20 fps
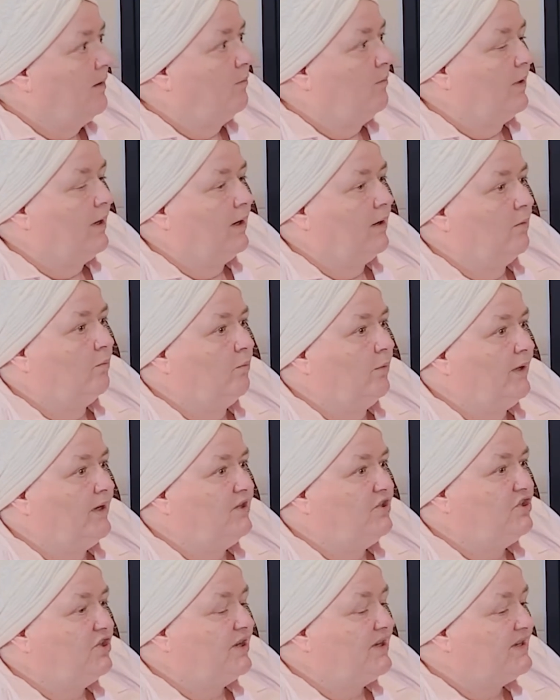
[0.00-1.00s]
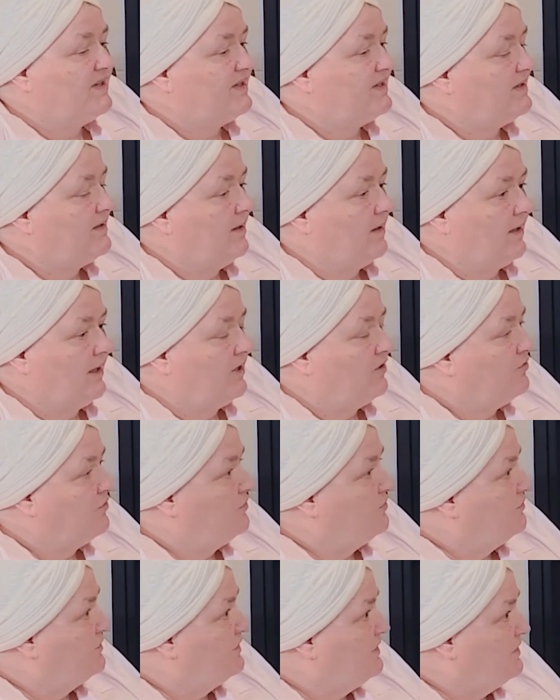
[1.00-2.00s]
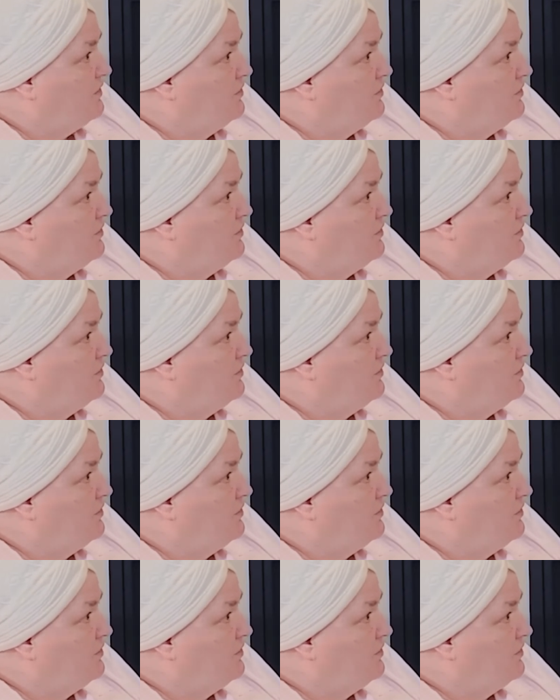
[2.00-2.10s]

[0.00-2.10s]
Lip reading: where we just introduce